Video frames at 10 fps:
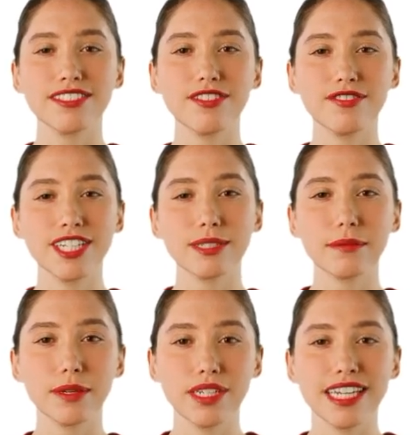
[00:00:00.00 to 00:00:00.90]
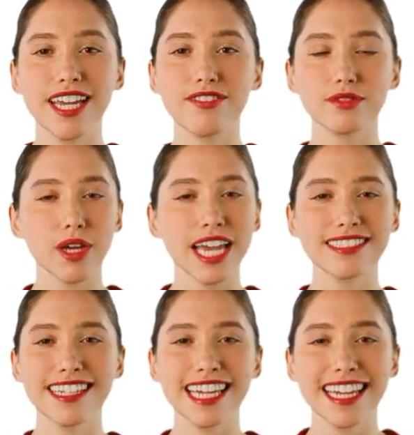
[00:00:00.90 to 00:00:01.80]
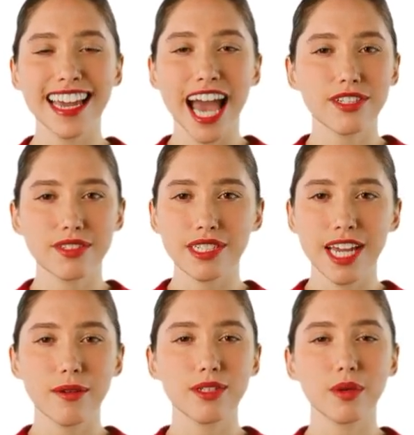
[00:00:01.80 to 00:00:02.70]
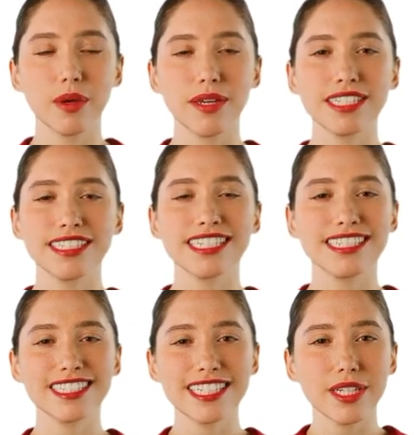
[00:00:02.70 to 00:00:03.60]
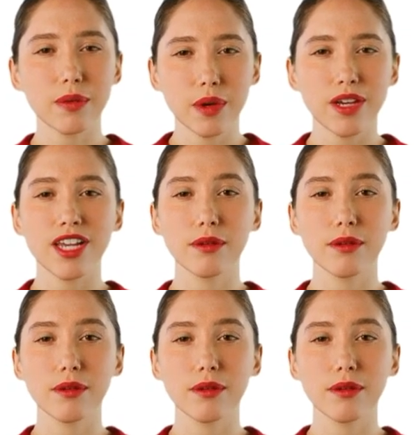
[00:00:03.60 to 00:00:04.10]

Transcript: the feasibility of translating natural language queries into SQL